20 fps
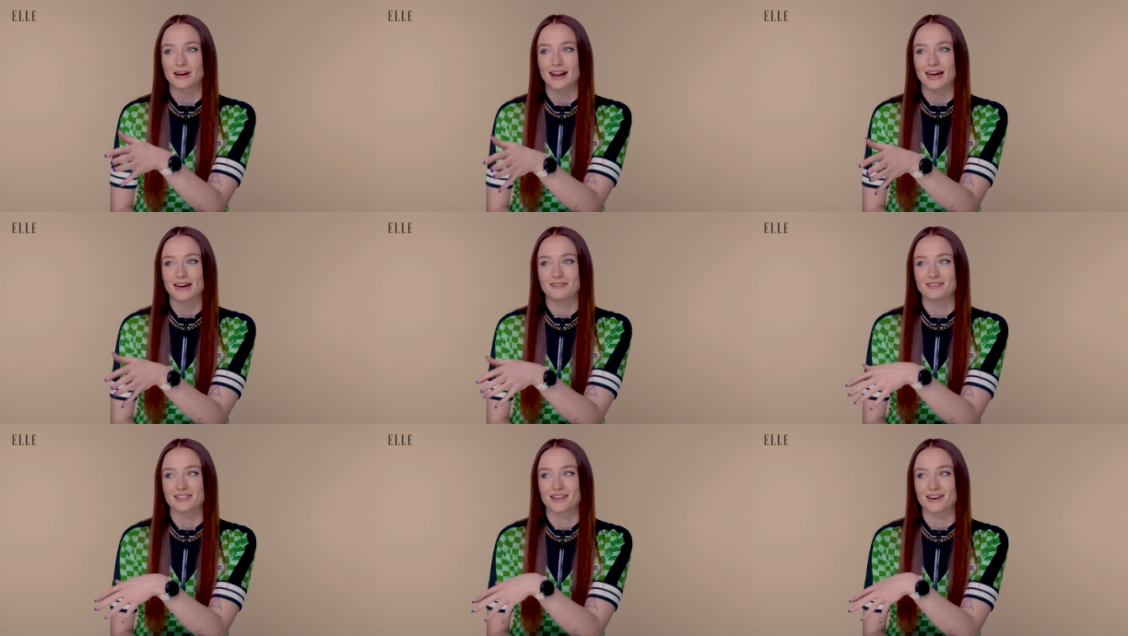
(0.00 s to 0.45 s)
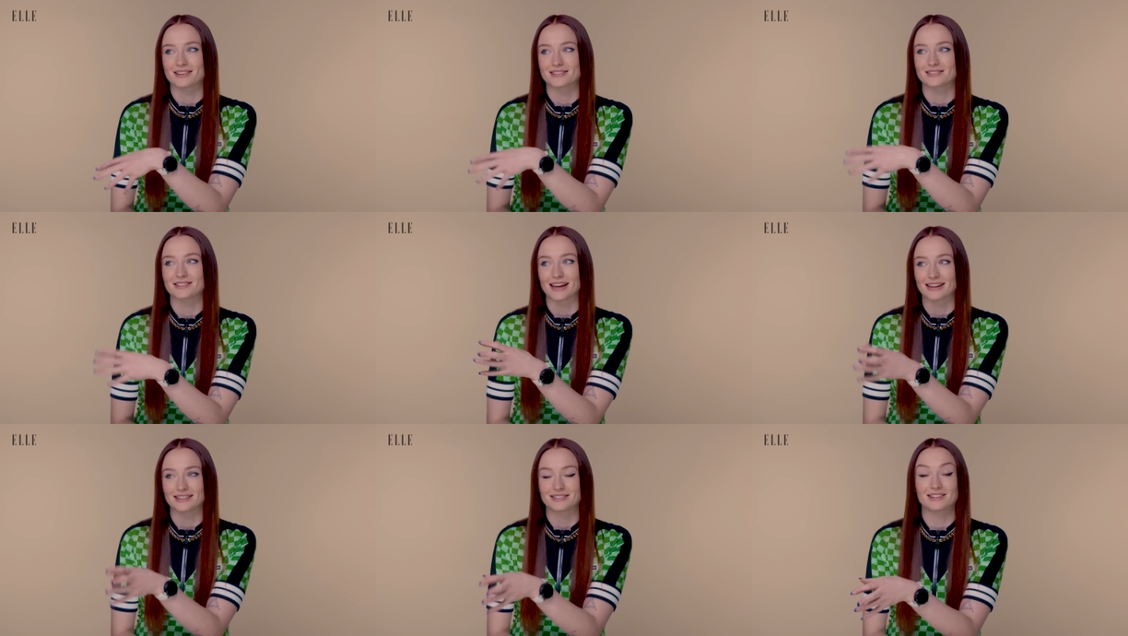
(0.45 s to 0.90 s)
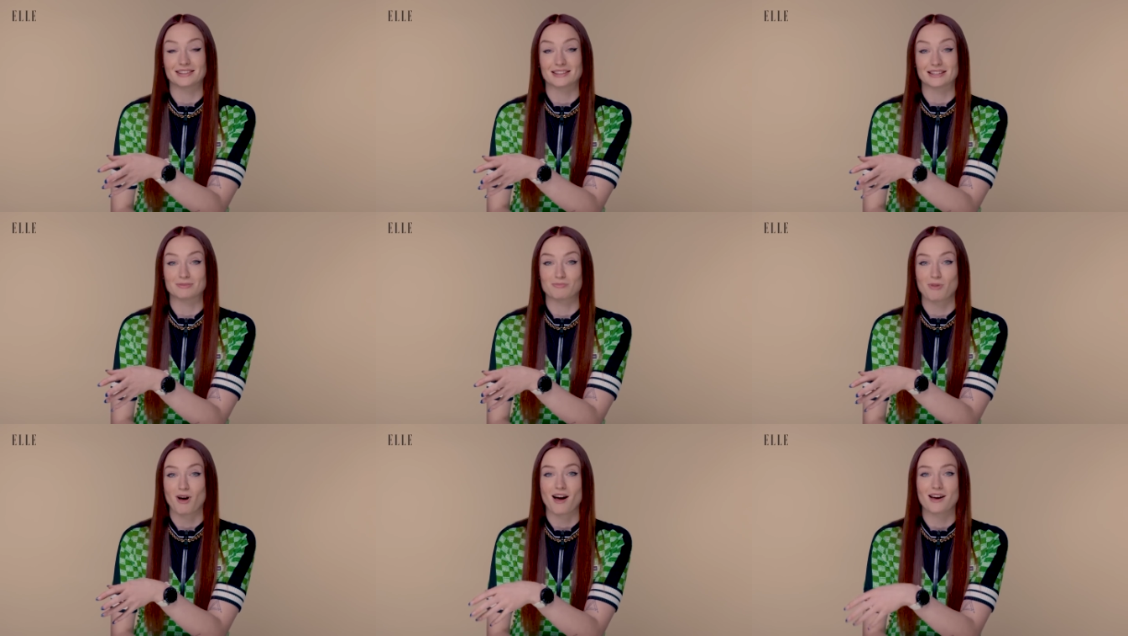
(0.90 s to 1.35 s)
L A with us, like to
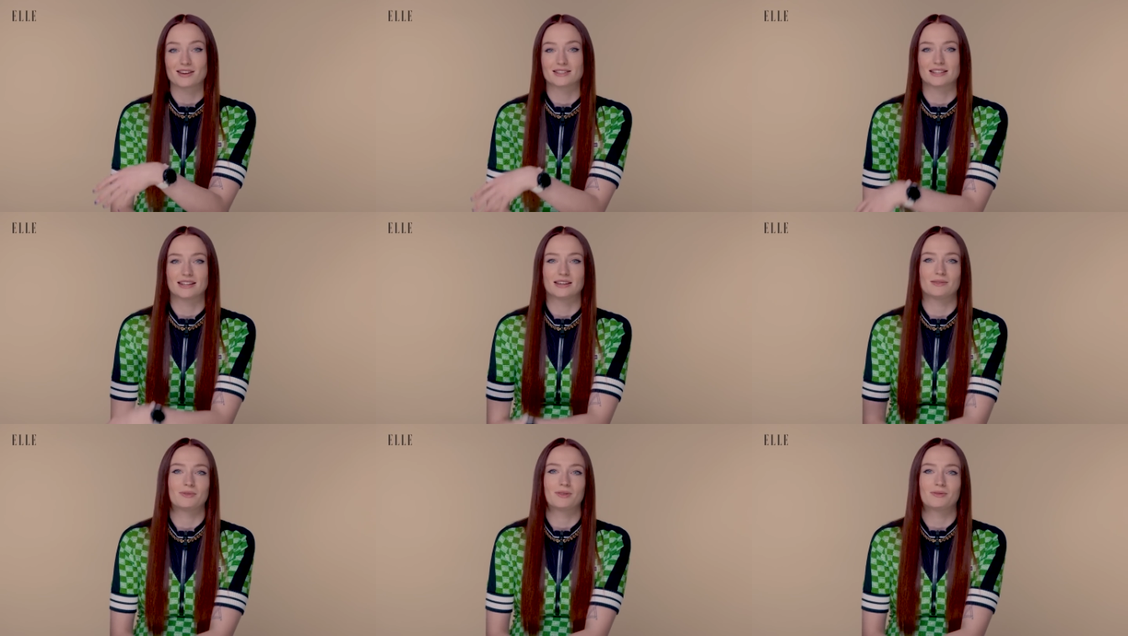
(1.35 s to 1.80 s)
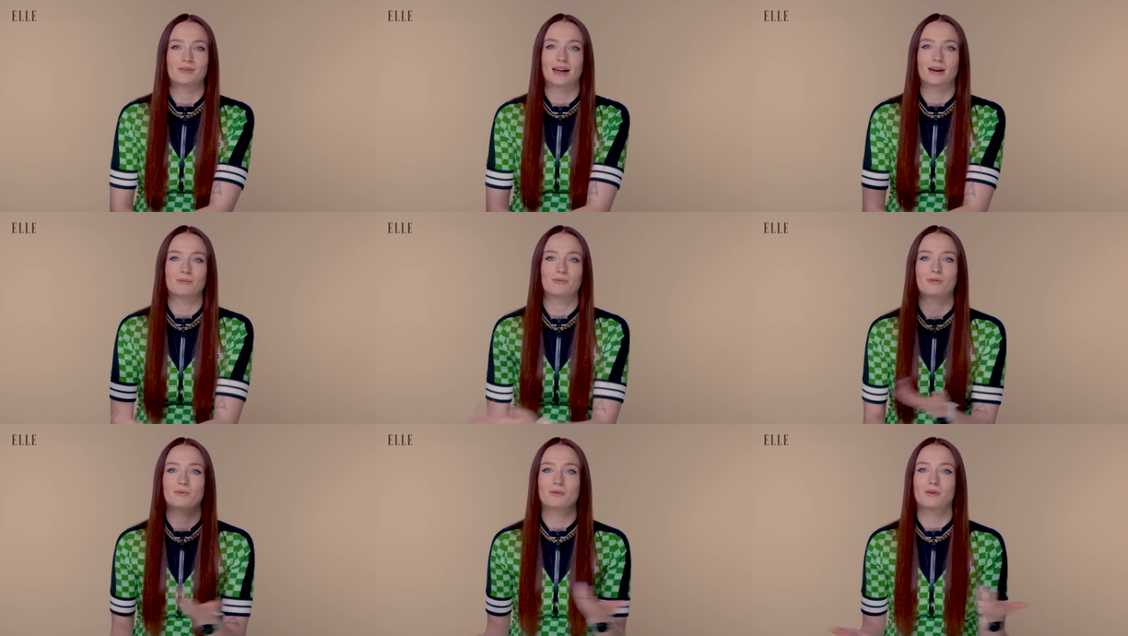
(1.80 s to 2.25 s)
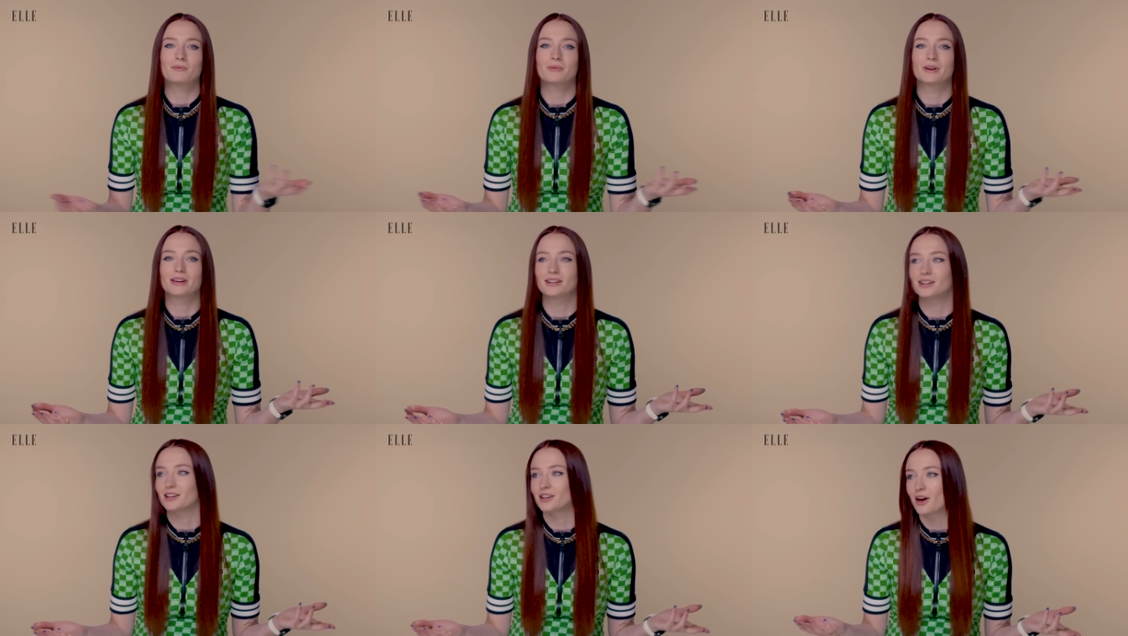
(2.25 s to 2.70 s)
this party, and we were like, well, what are we gonna